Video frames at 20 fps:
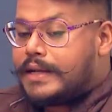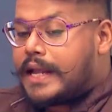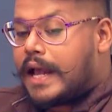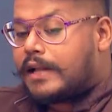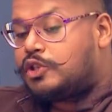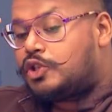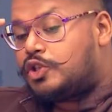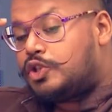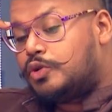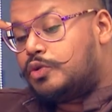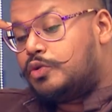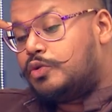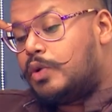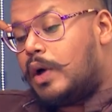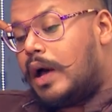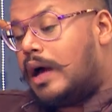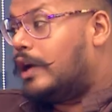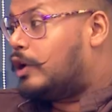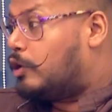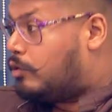attached to
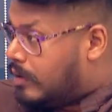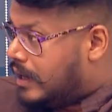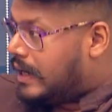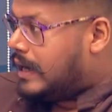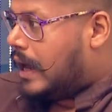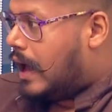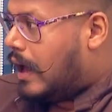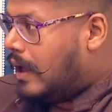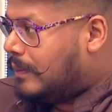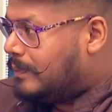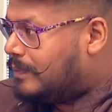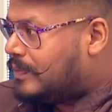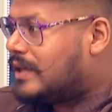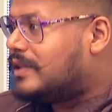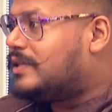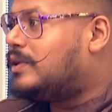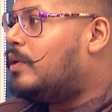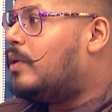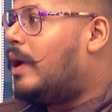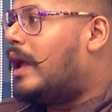uh, Krida, mm
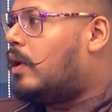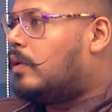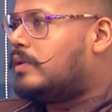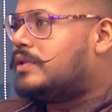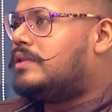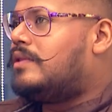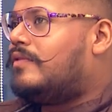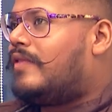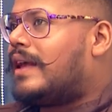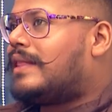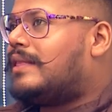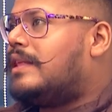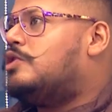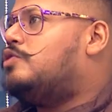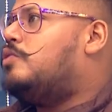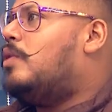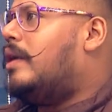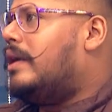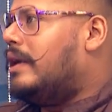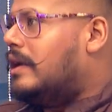-hmm. so mm-hmm. and also the fact that
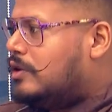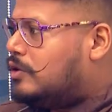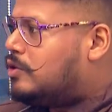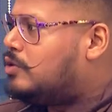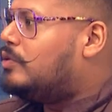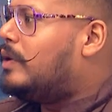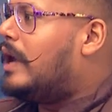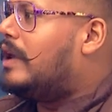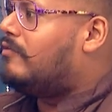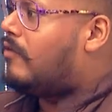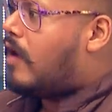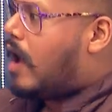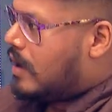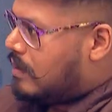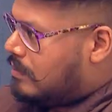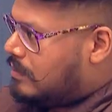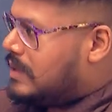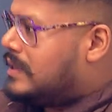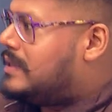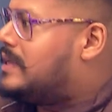you are into
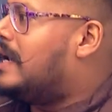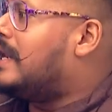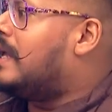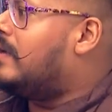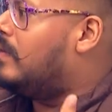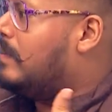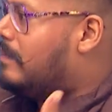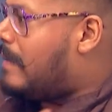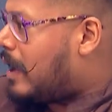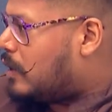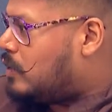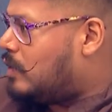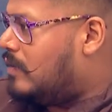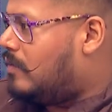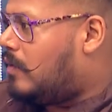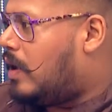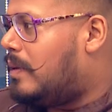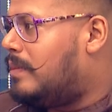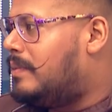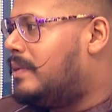environment and giving back to
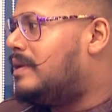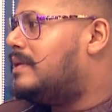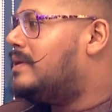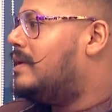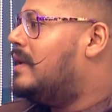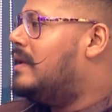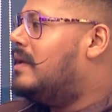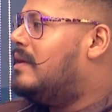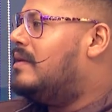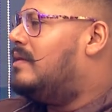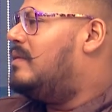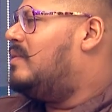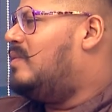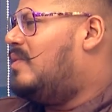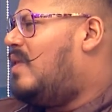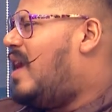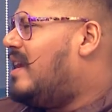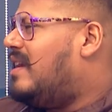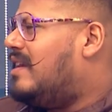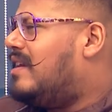environment.
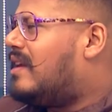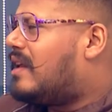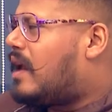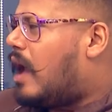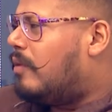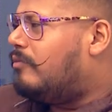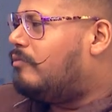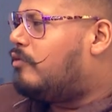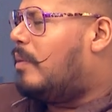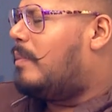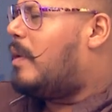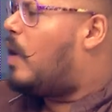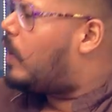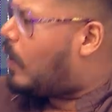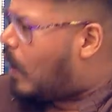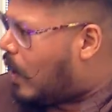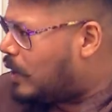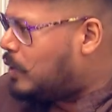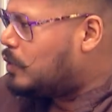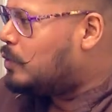Where did it come from? Are, are